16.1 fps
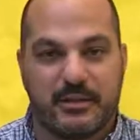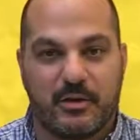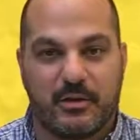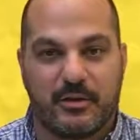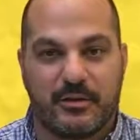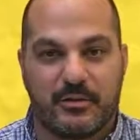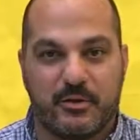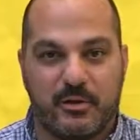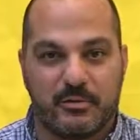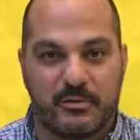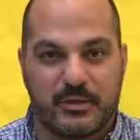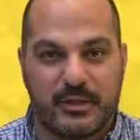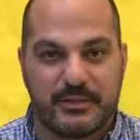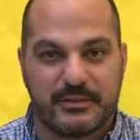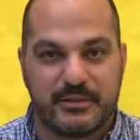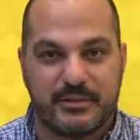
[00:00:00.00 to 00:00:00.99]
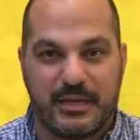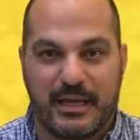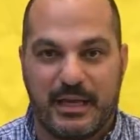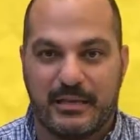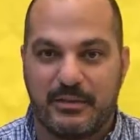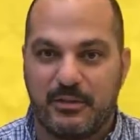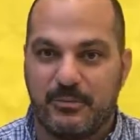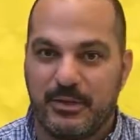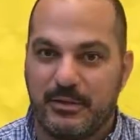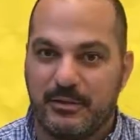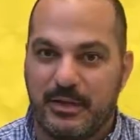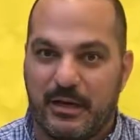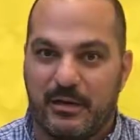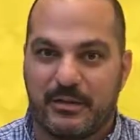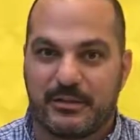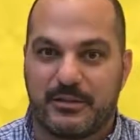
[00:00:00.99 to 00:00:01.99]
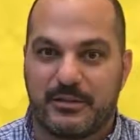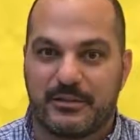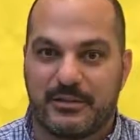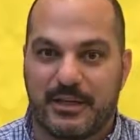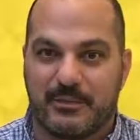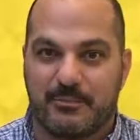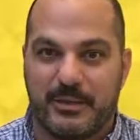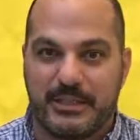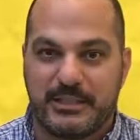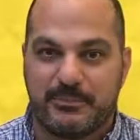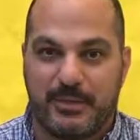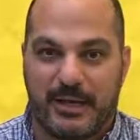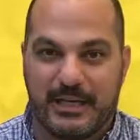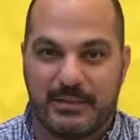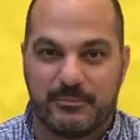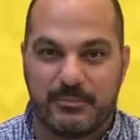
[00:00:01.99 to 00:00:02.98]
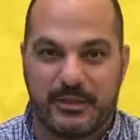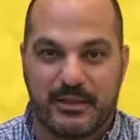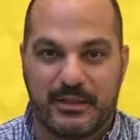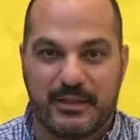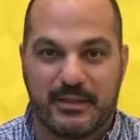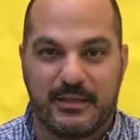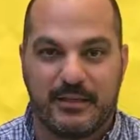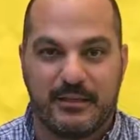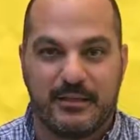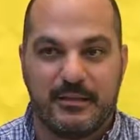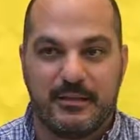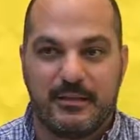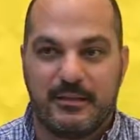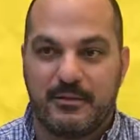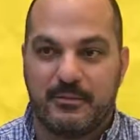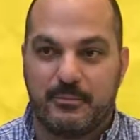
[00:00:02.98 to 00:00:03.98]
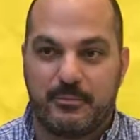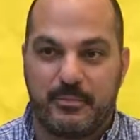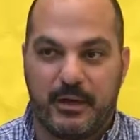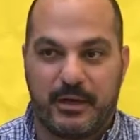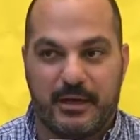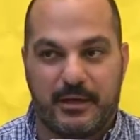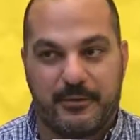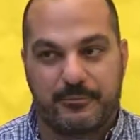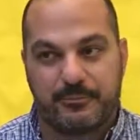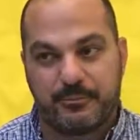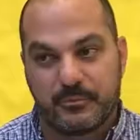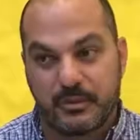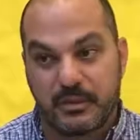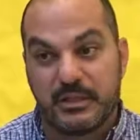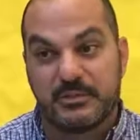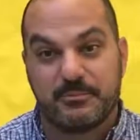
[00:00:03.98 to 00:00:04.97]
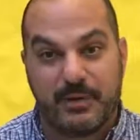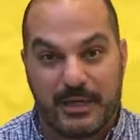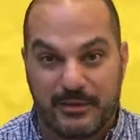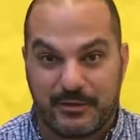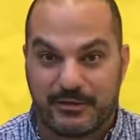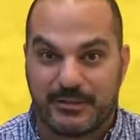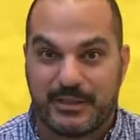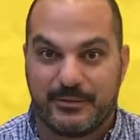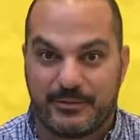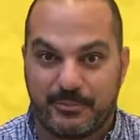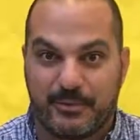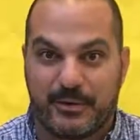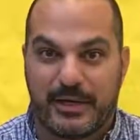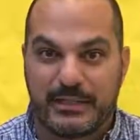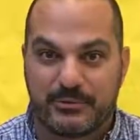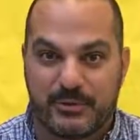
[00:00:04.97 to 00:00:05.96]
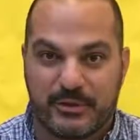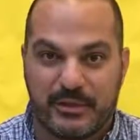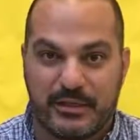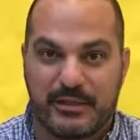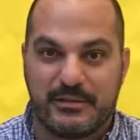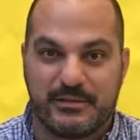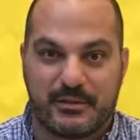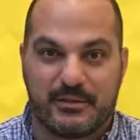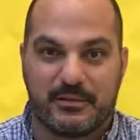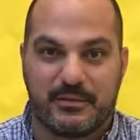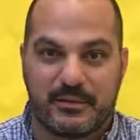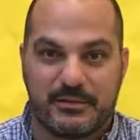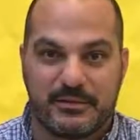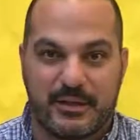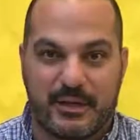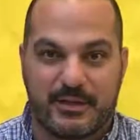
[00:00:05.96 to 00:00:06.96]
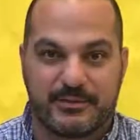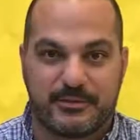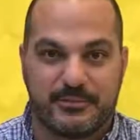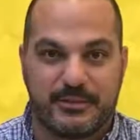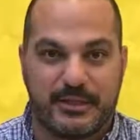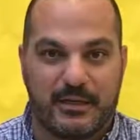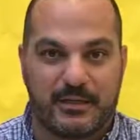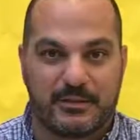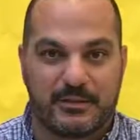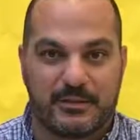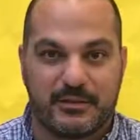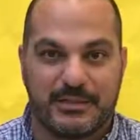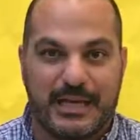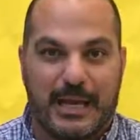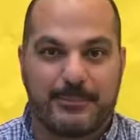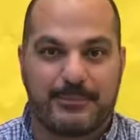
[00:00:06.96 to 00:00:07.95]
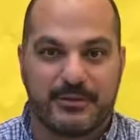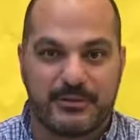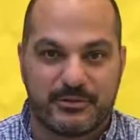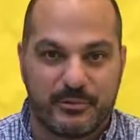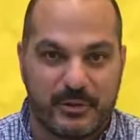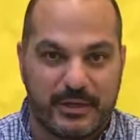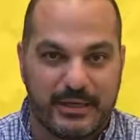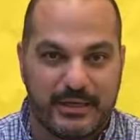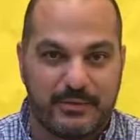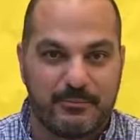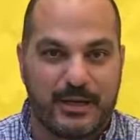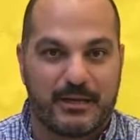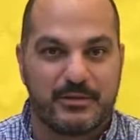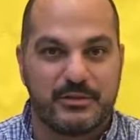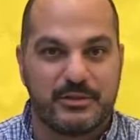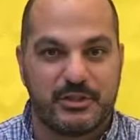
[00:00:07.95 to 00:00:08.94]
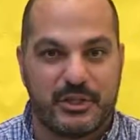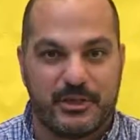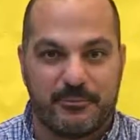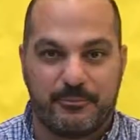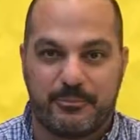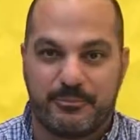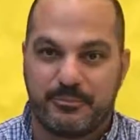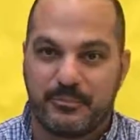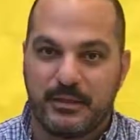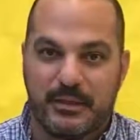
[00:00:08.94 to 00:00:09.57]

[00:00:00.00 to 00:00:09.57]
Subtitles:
to go to the gold rush. And you meet characters like Pitch Pine Billy. His butler's name is Praiseworthy. He's an awesome character. Captain Swain, Mountain Jim.